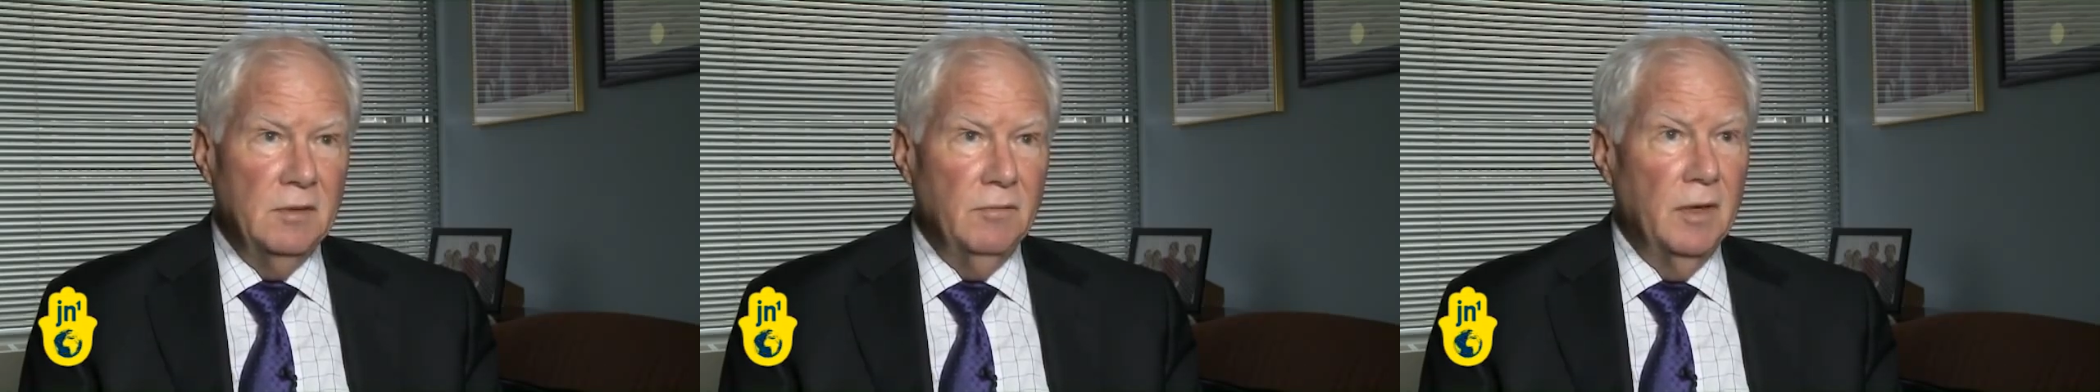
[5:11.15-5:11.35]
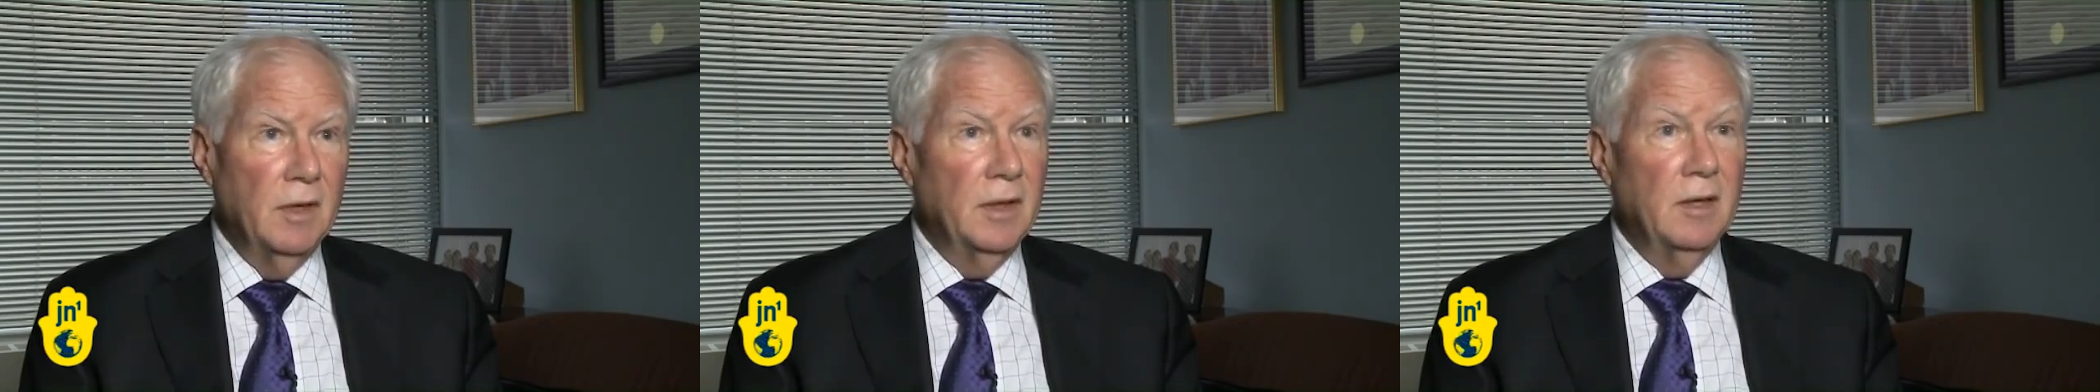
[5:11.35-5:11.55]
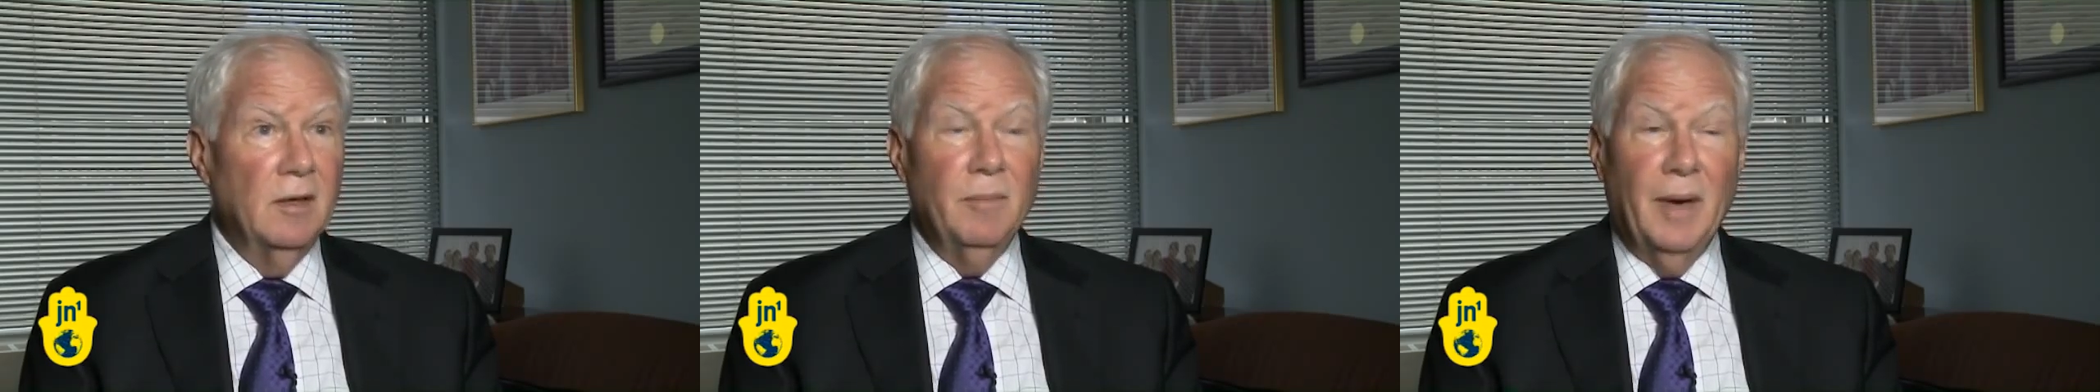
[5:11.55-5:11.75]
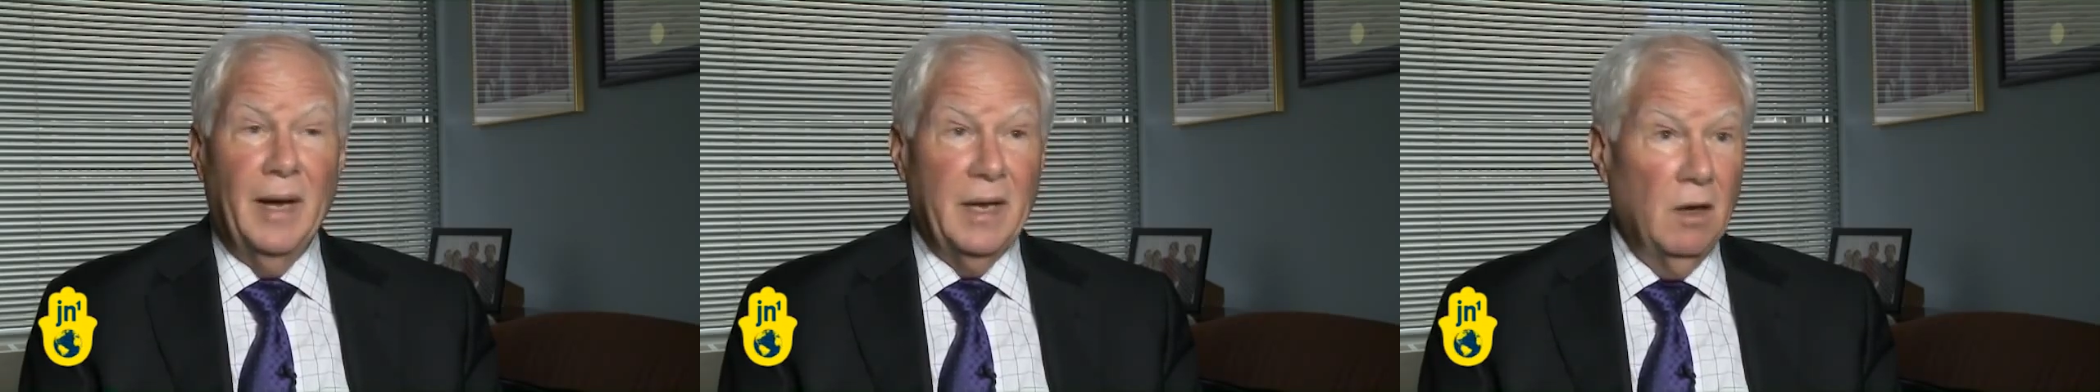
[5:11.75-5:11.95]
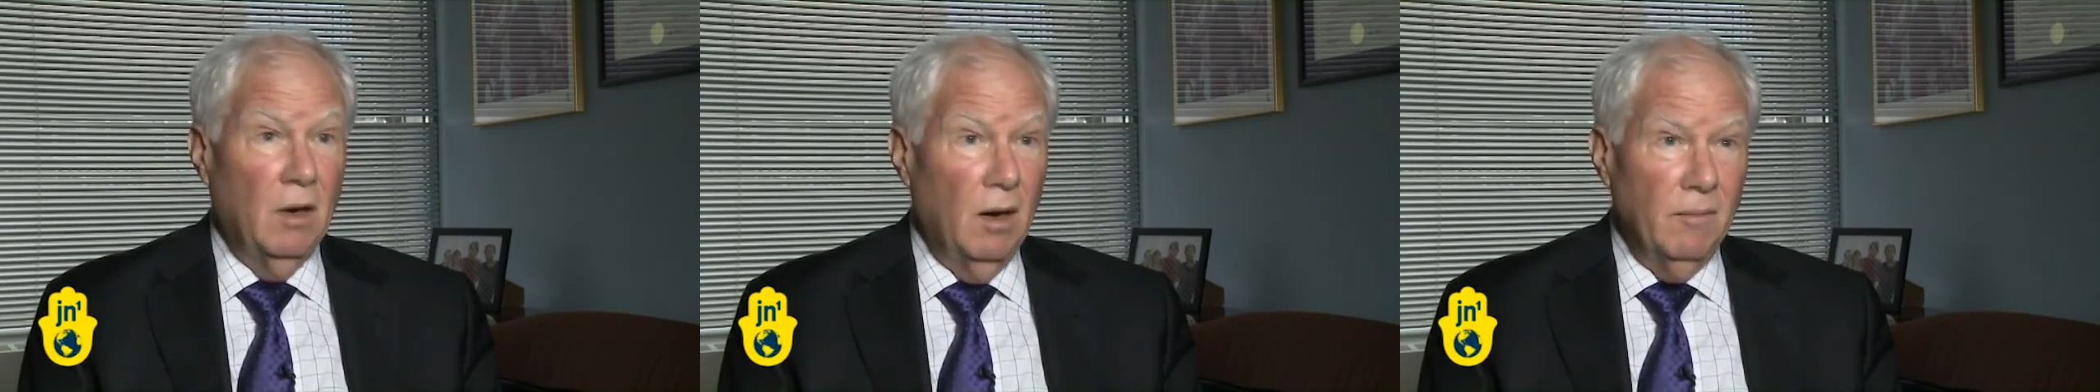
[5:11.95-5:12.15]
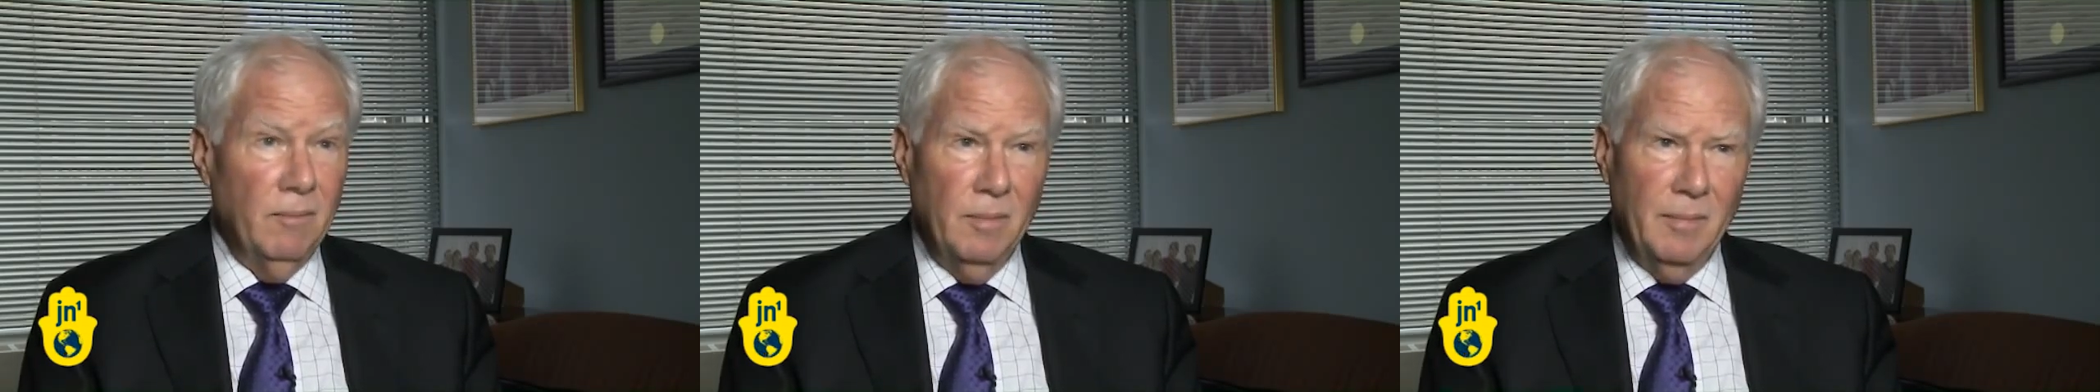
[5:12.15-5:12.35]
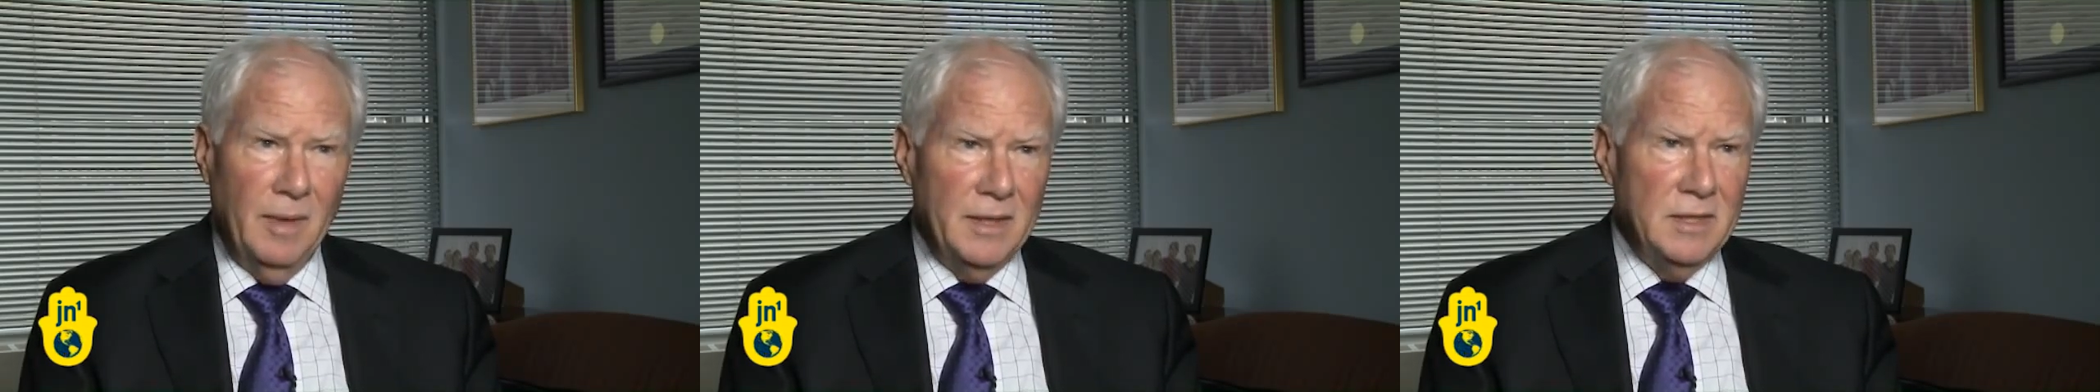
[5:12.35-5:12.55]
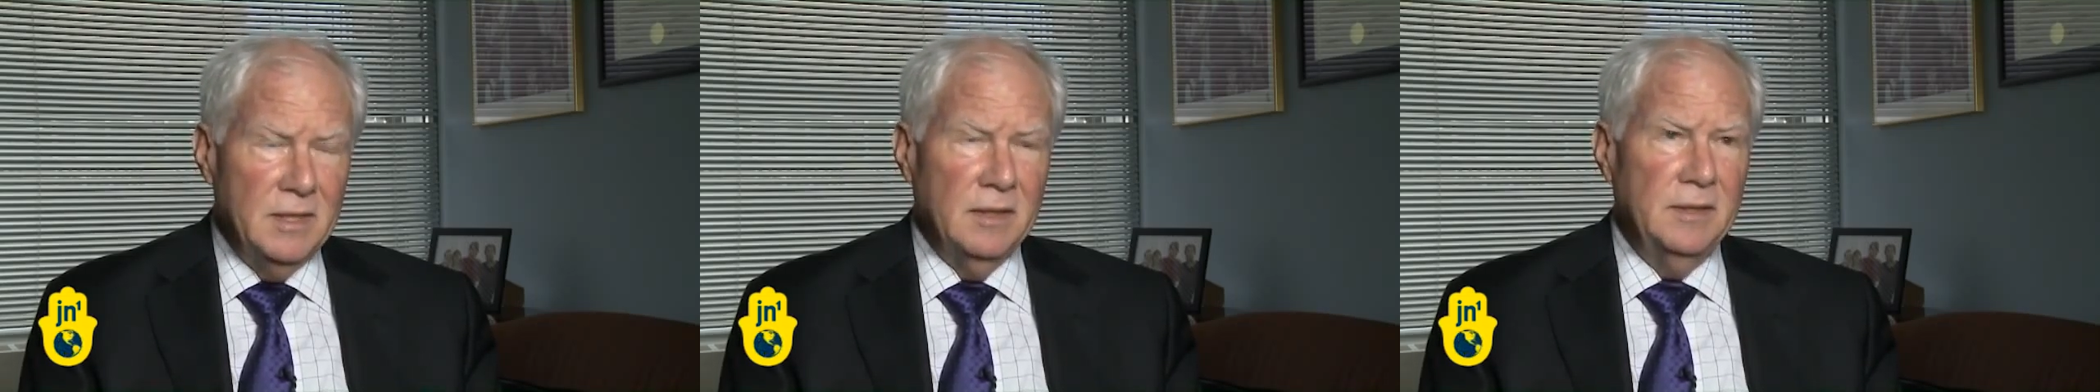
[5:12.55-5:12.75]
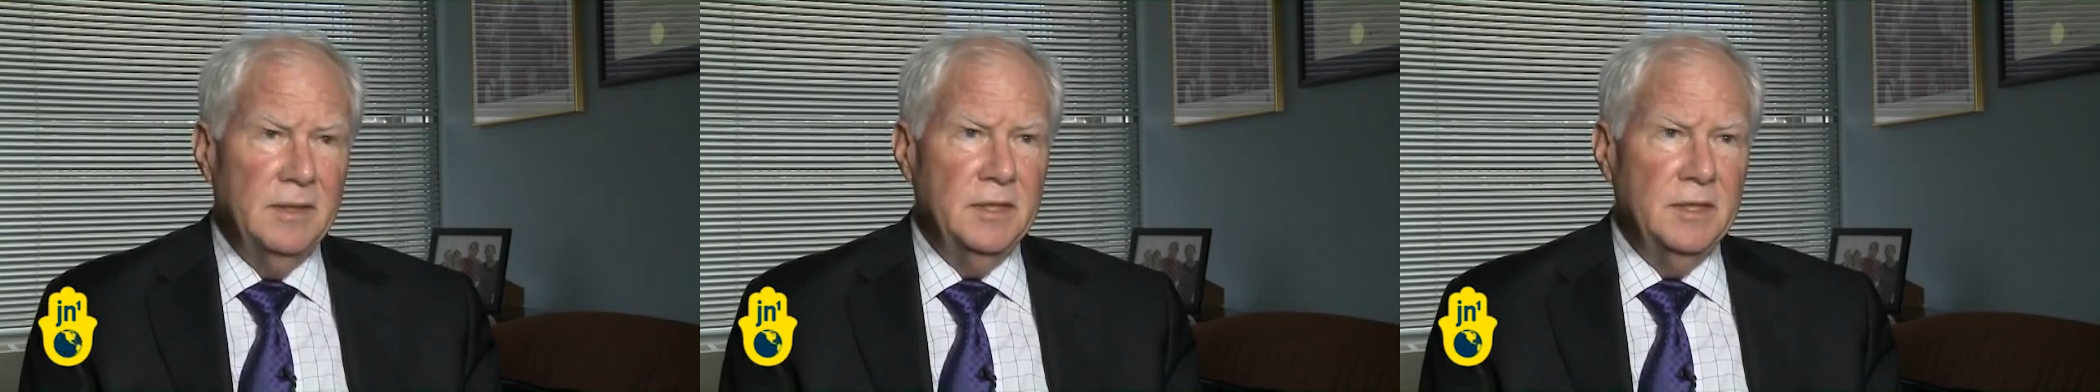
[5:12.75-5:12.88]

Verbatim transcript: we're thereby compromised on